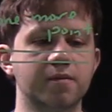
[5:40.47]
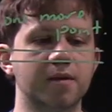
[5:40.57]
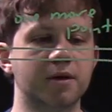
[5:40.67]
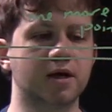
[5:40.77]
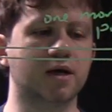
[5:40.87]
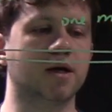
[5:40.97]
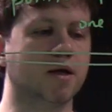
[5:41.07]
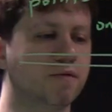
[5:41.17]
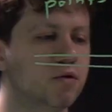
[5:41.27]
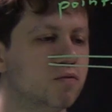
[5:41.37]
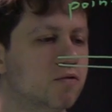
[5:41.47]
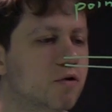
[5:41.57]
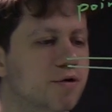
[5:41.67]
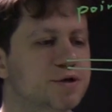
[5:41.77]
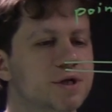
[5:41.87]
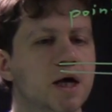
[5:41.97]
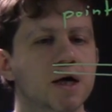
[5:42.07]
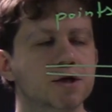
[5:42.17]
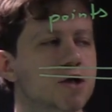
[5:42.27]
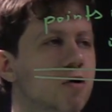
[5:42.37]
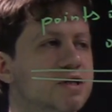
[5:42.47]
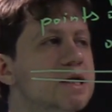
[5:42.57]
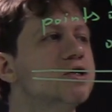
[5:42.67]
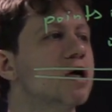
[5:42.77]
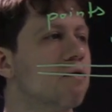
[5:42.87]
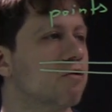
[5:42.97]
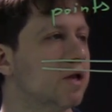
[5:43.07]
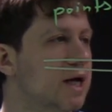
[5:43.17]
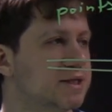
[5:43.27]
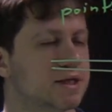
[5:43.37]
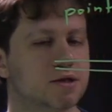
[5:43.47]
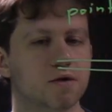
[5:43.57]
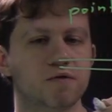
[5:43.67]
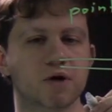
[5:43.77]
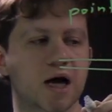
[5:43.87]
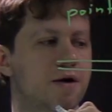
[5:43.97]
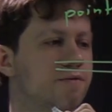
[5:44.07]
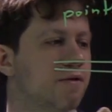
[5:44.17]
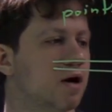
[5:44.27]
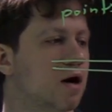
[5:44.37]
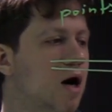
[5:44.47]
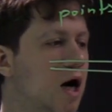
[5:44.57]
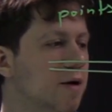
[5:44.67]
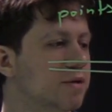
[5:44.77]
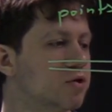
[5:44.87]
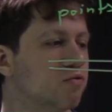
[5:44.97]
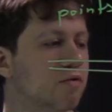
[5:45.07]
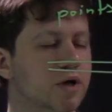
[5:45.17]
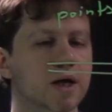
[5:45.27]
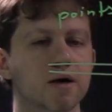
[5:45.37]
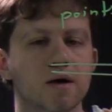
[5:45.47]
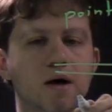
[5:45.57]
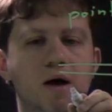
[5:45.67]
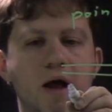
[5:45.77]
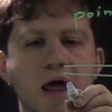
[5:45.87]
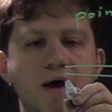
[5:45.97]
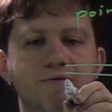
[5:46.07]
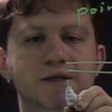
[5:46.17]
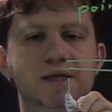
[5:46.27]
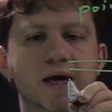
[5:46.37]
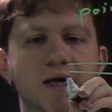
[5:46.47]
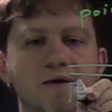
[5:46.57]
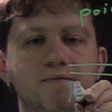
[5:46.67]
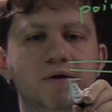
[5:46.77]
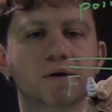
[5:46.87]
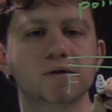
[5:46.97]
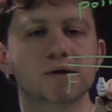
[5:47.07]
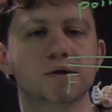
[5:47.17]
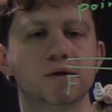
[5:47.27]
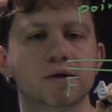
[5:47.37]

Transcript: maybe in a few words. So that generalizes. So if you have arbitrary f is any field,